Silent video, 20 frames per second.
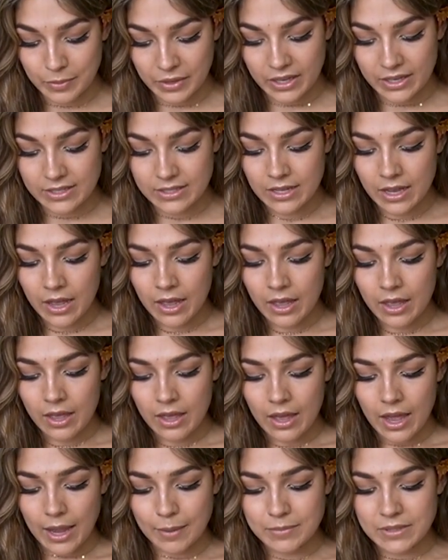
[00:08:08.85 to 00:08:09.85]
Because
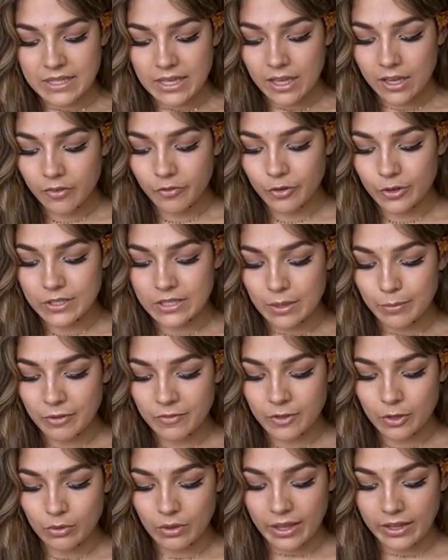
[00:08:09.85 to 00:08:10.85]
I'm seeing for some
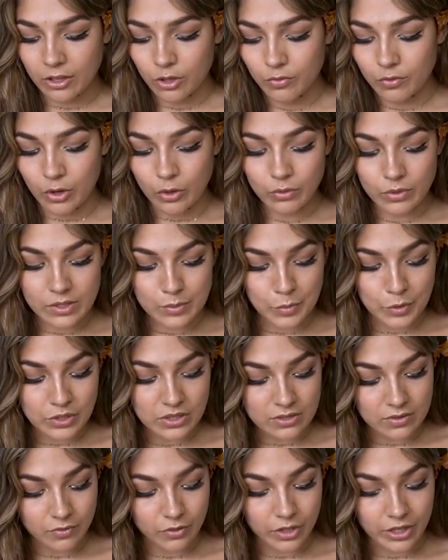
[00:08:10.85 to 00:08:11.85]
of you, like you've known this
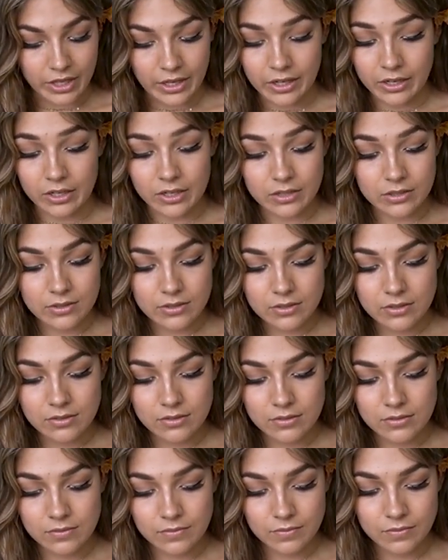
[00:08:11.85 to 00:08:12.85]
person for
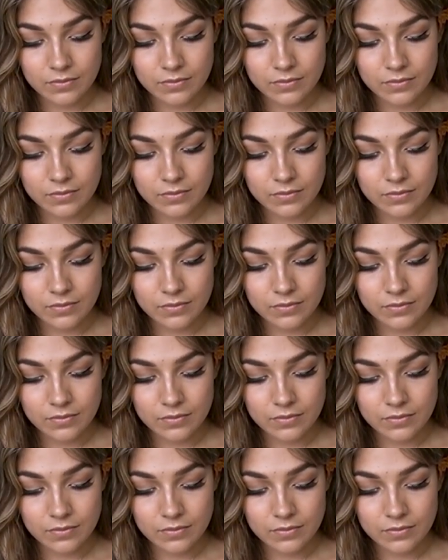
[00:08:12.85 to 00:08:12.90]
years.